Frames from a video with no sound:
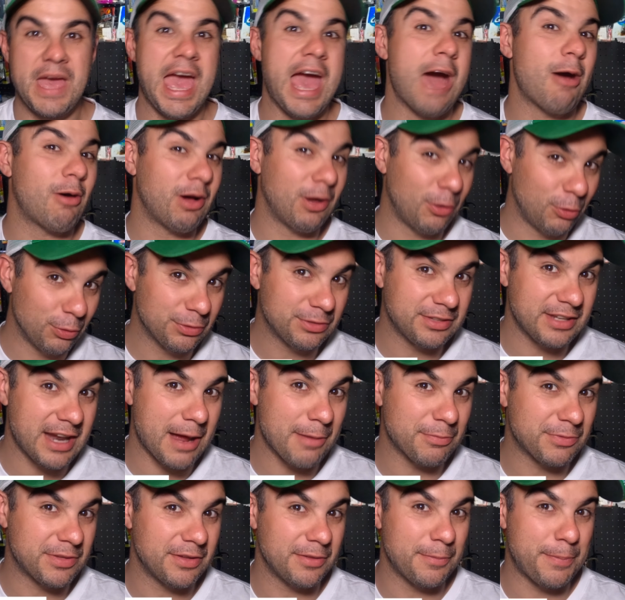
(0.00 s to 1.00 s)
How I hooked it
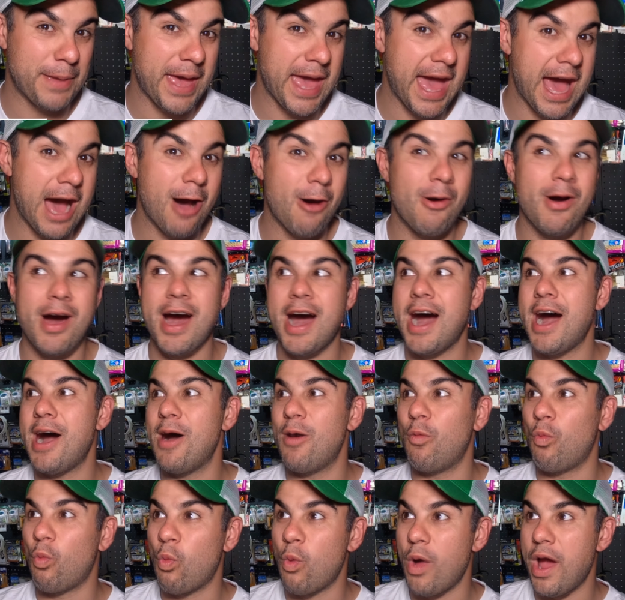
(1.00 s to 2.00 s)
up to the
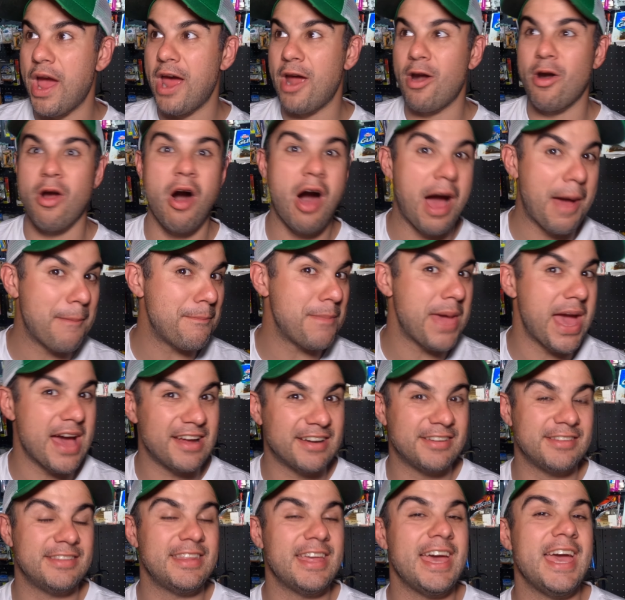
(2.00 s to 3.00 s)
power, where I
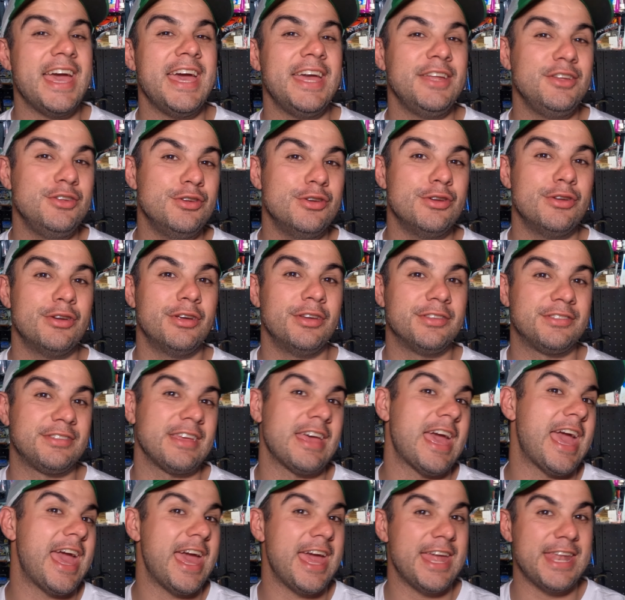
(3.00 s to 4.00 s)
mounted the head units,
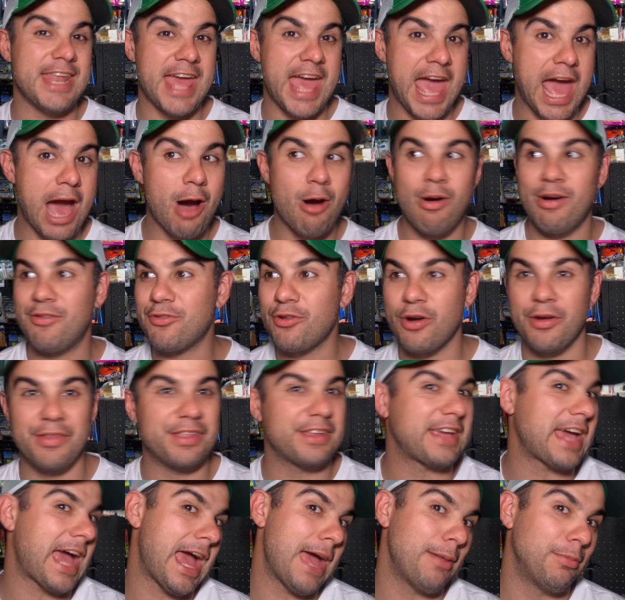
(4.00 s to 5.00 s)
and how I've got
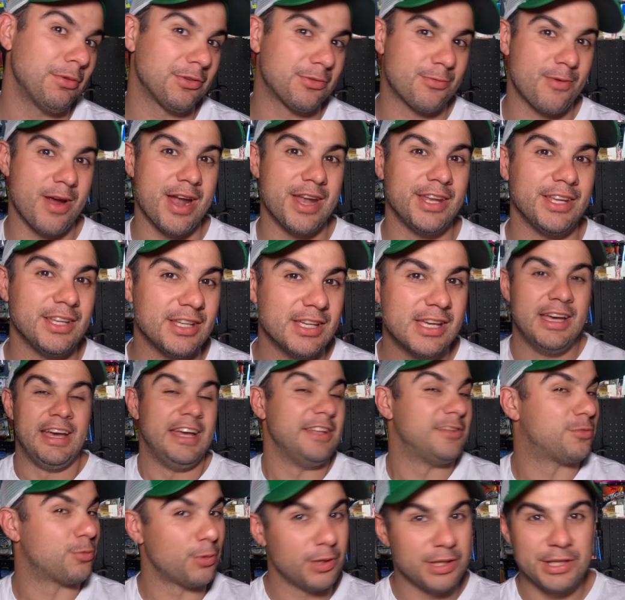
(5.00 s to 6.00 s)
the cables running.
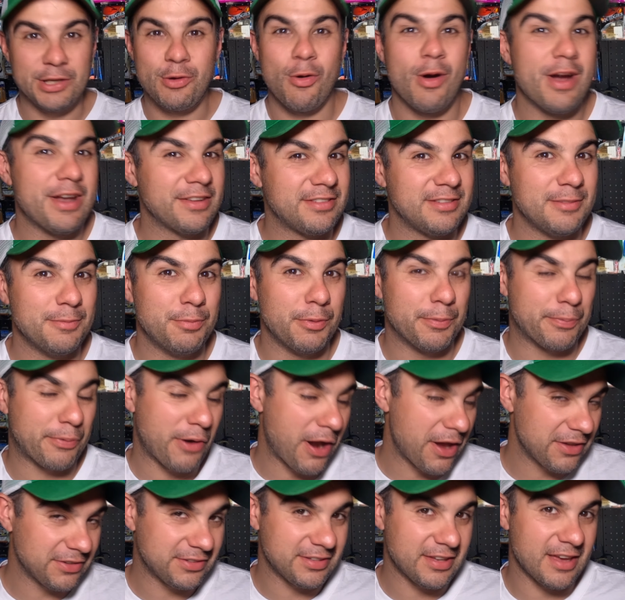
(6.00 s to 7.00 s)
It's really quite a simple
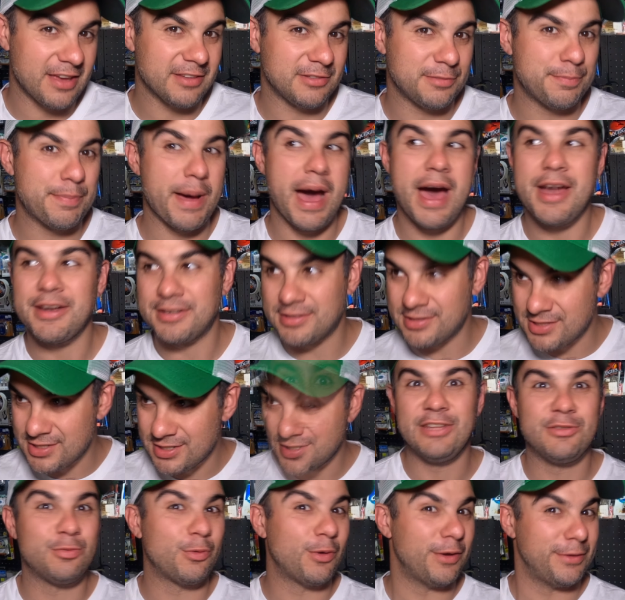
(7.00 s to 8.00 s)
process, but
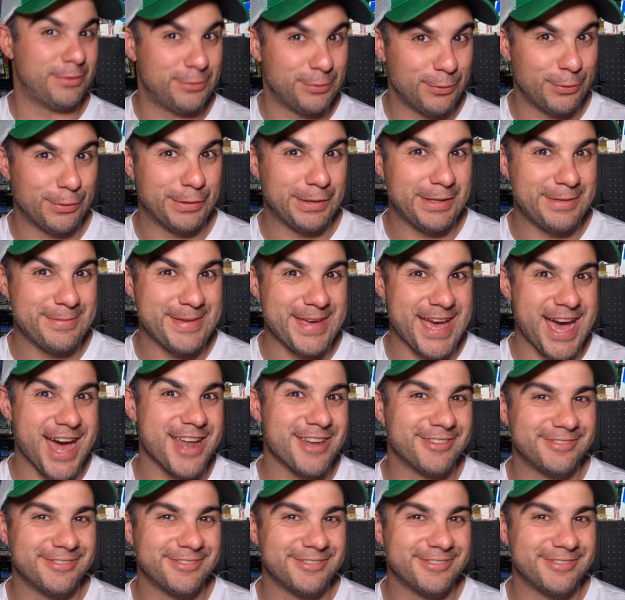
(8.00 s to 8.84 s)
it's worth talking about.